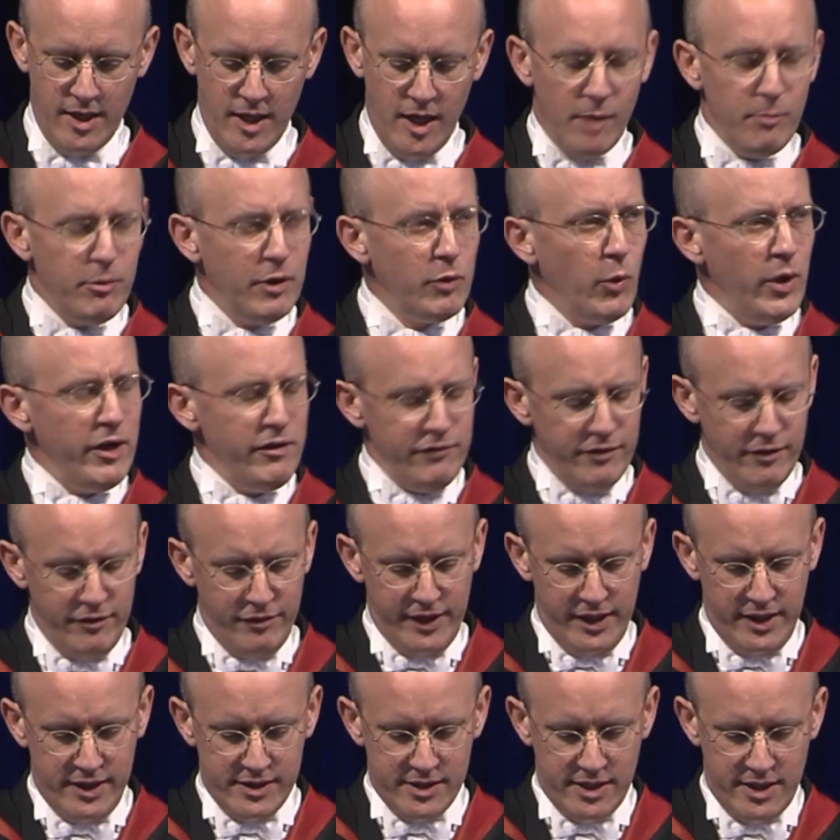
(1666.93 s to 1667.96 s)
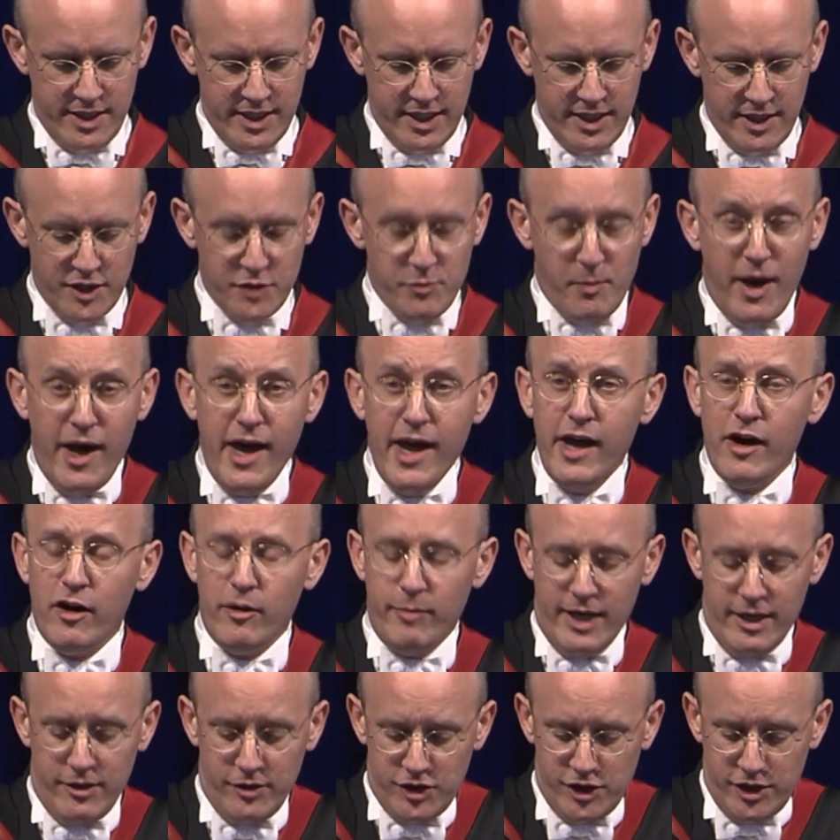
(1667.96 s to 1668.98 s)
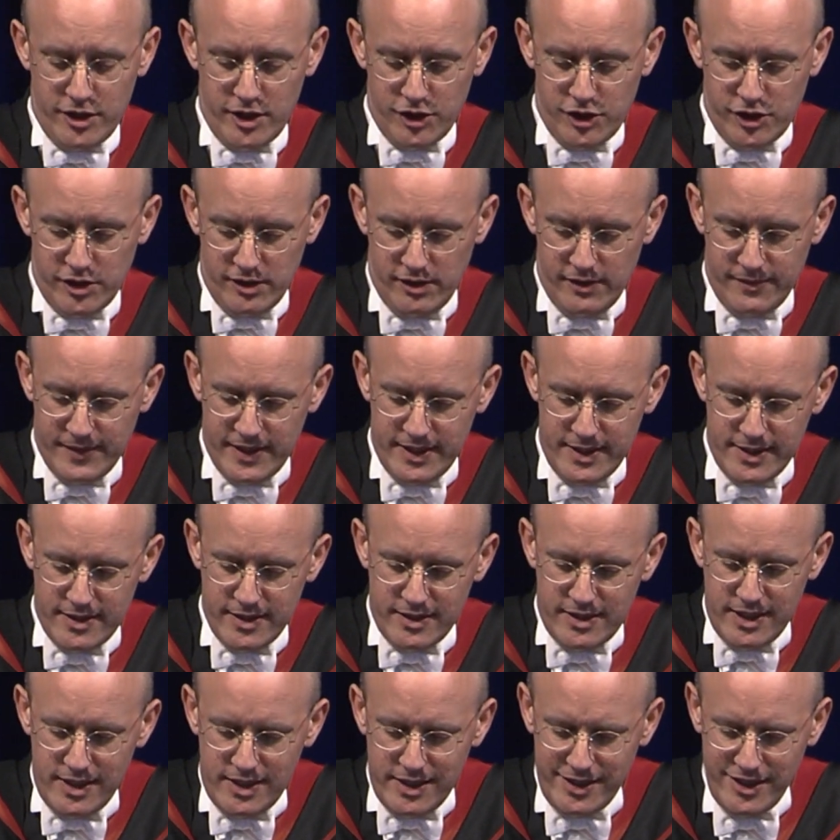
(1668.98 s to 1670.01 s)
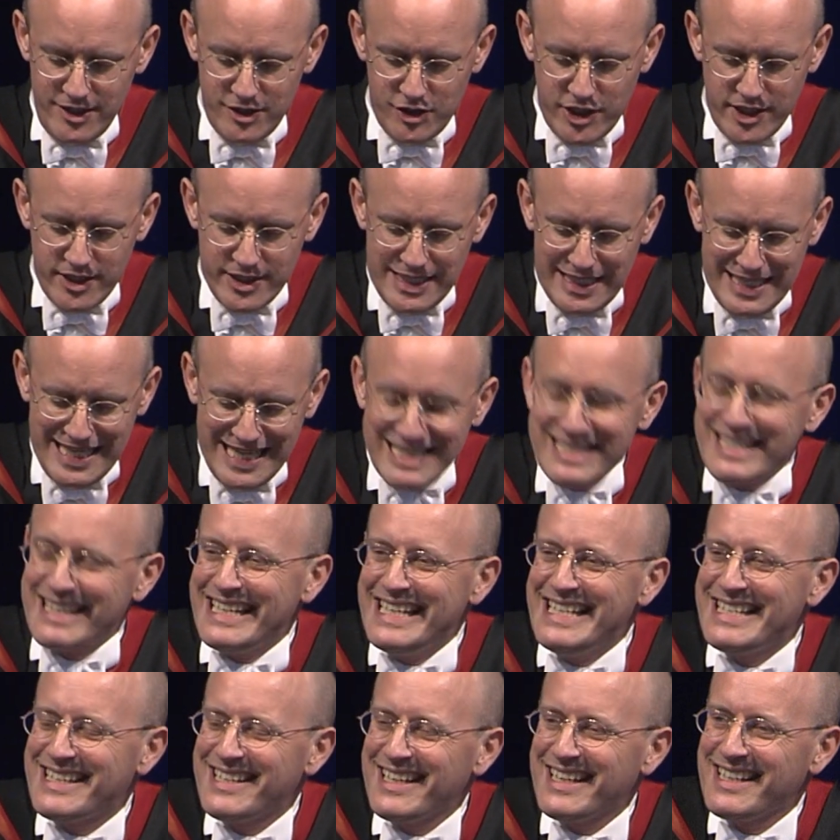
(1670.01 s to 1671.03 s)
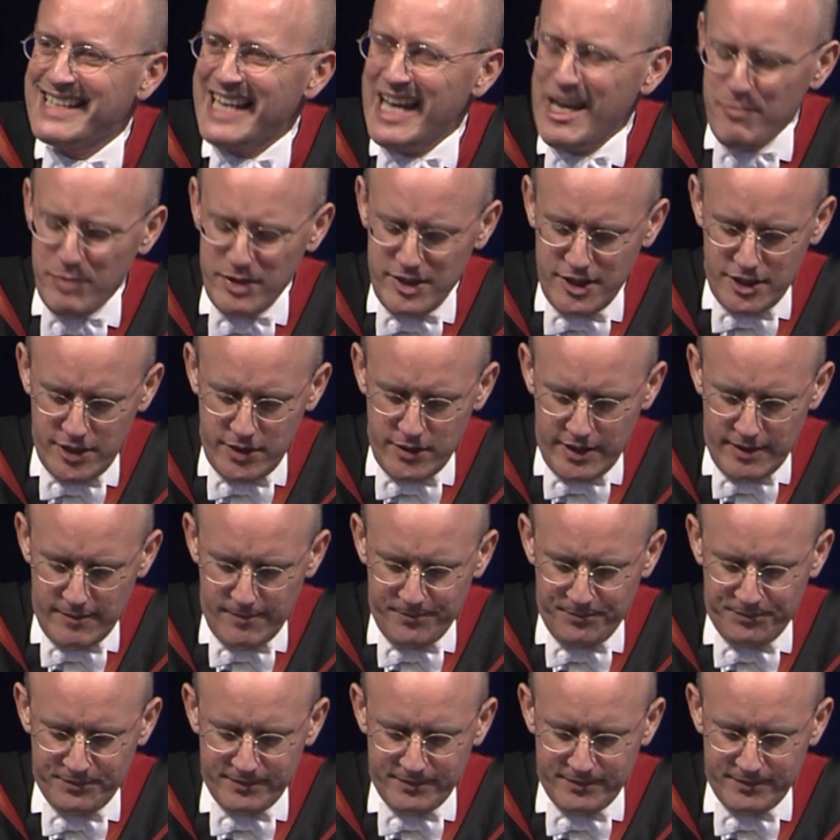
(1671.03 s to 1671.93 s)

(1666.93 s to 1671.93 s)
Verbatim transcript: But one of the things I admire about Churchill is that he didn't just let these things happen to him.